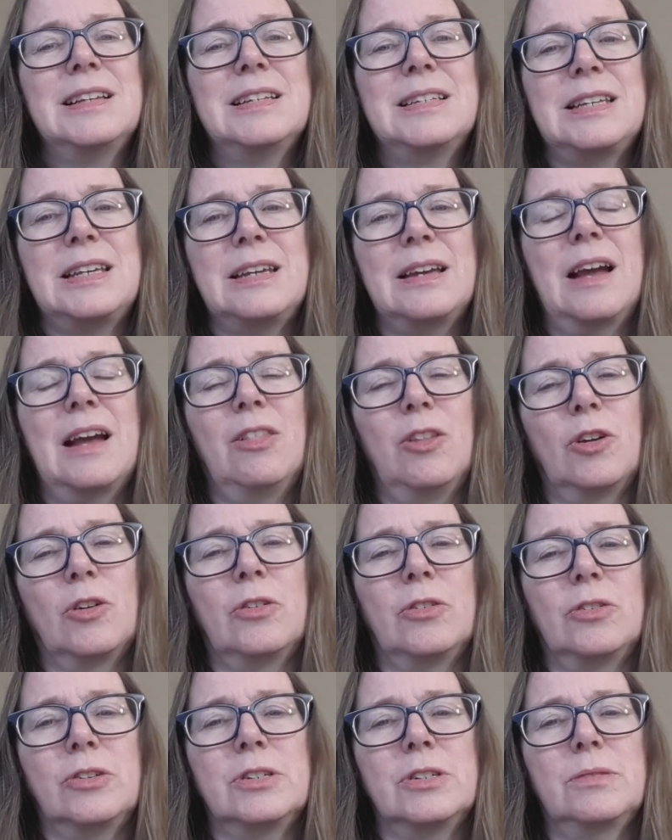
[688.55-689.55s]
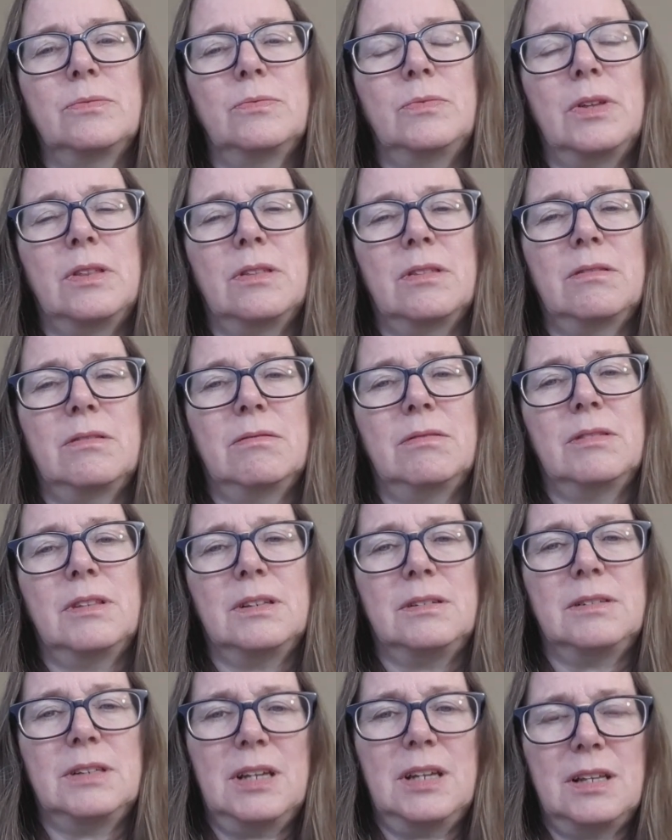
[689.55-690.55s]
See, I learned with the
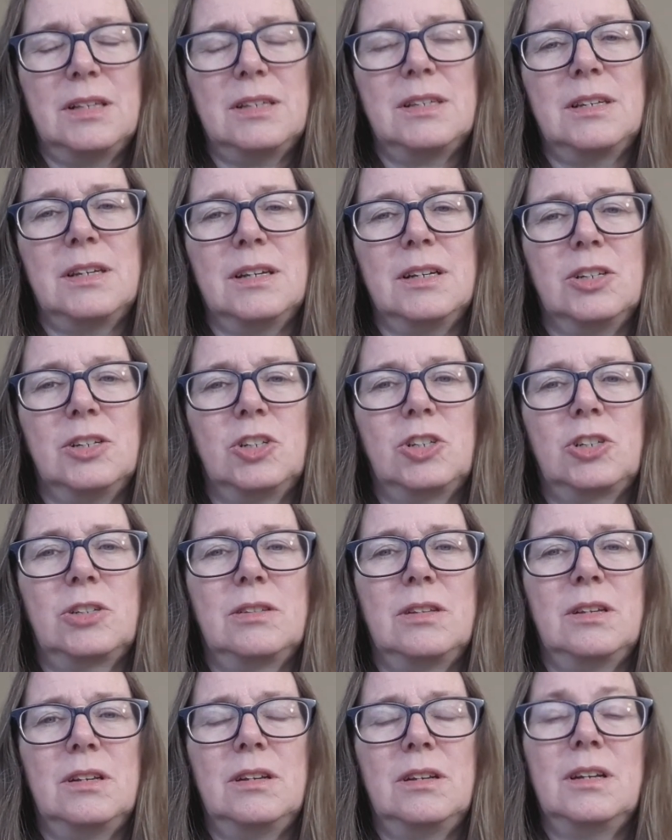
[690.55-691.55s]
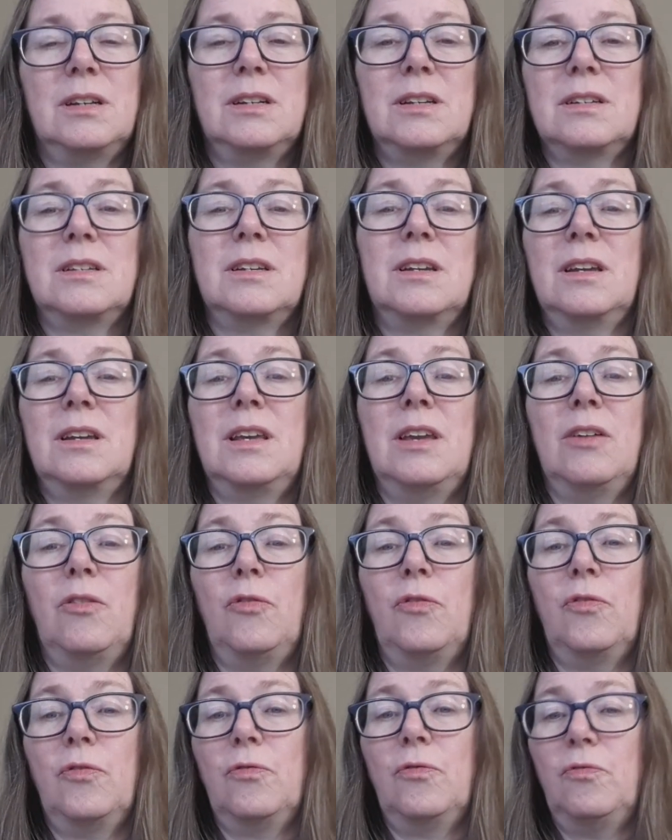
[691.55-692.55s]
tent stitch that it doesn't
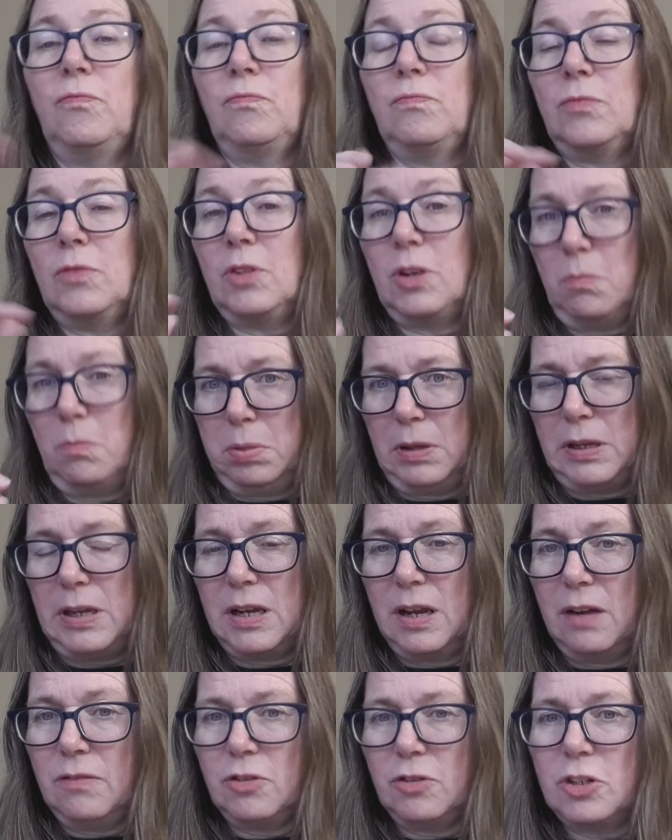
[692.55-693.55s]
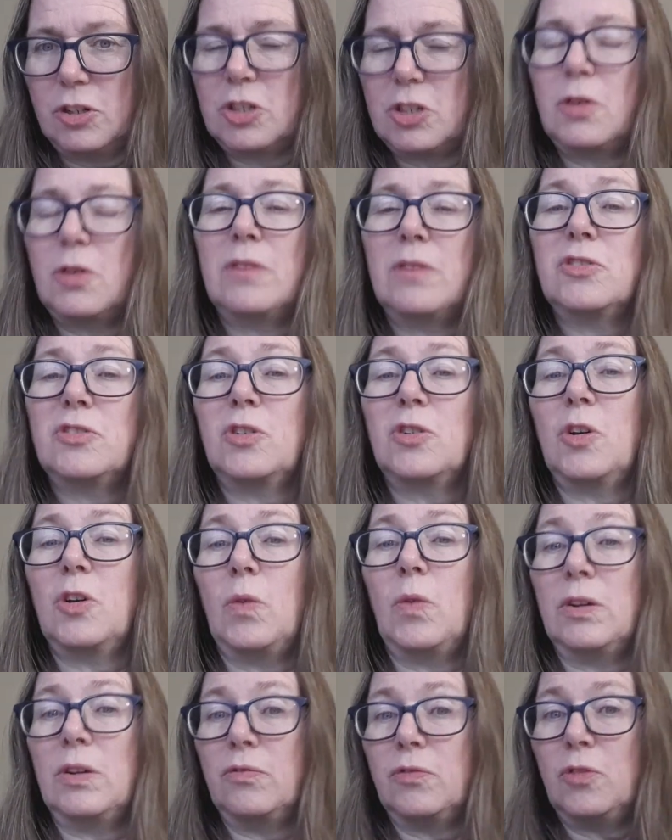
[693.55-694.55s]
give complete coverage, so I started
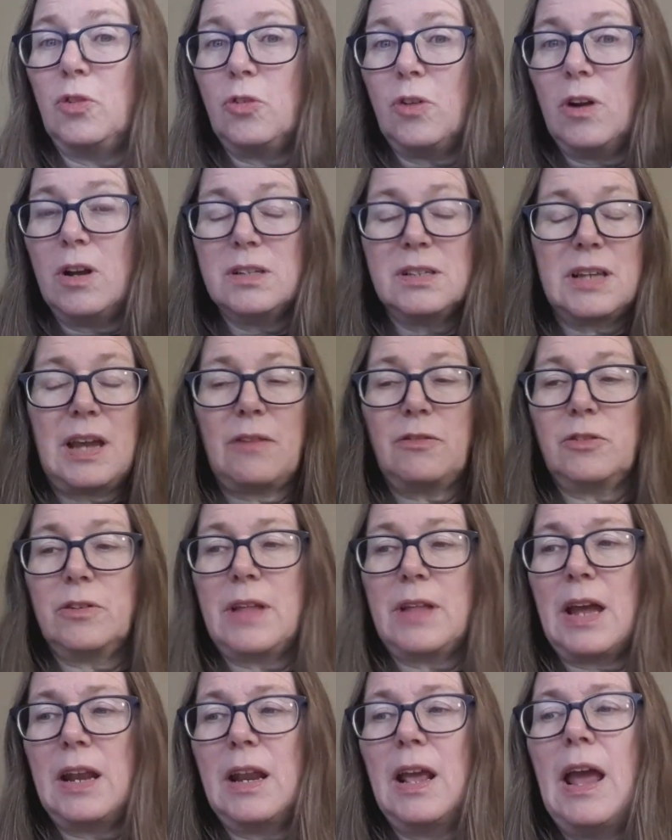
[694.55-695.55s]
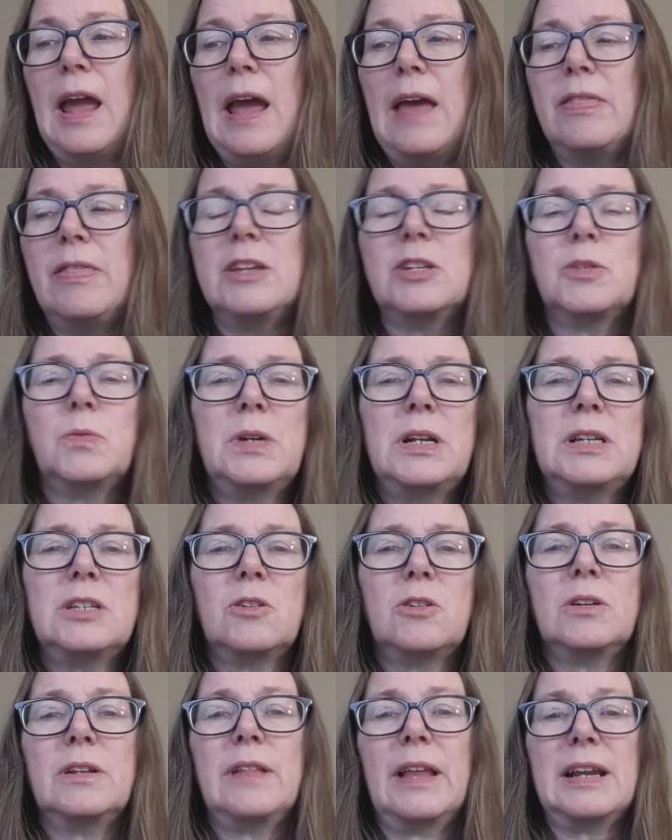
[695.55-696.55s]
going to full cross after that. This one I
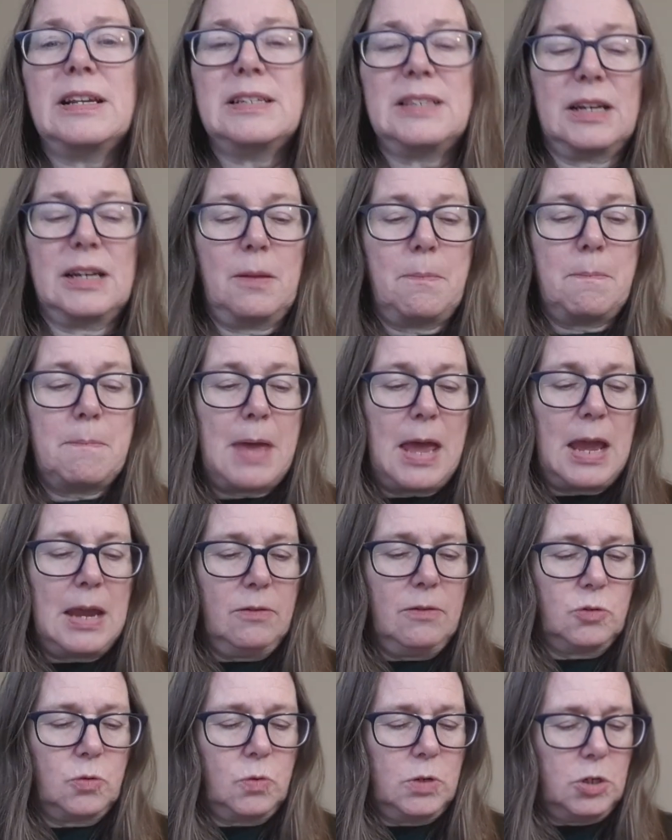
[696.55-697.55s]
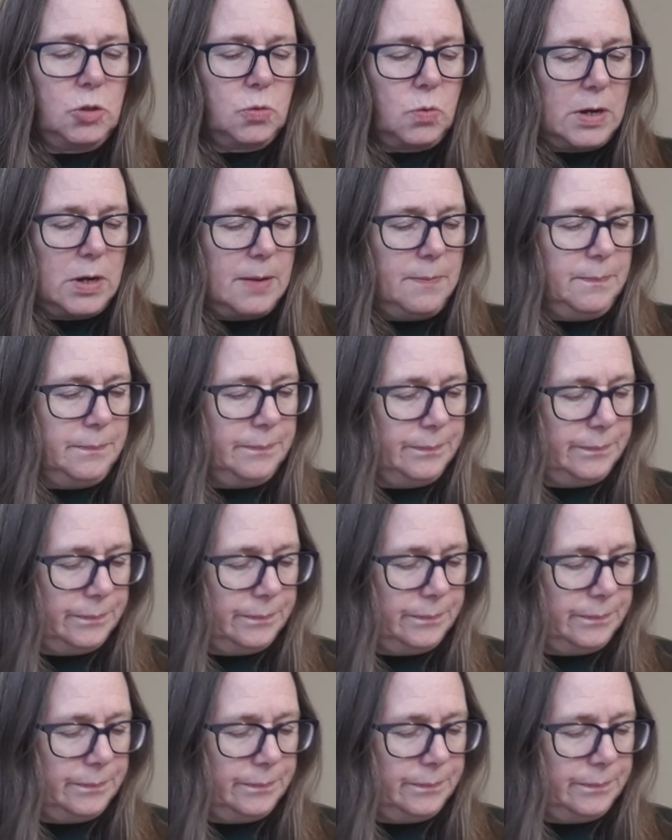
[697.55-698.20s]
started, like I said, in May of 2020.